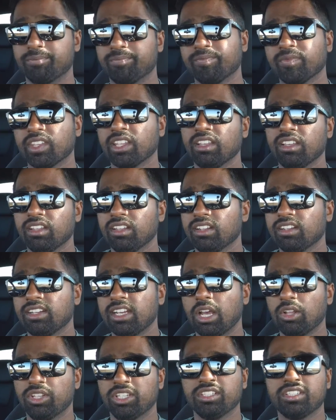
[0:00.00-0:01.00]

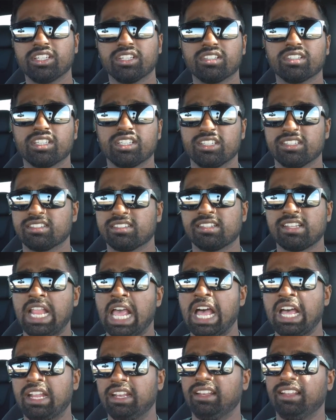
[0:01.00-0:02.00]
Now the interior is
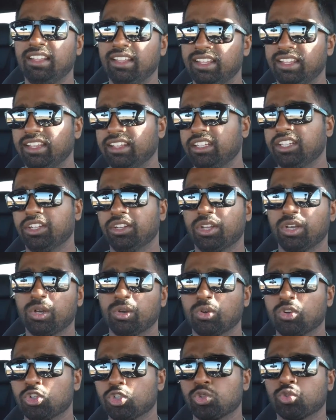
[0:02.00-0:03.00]
not like, you know,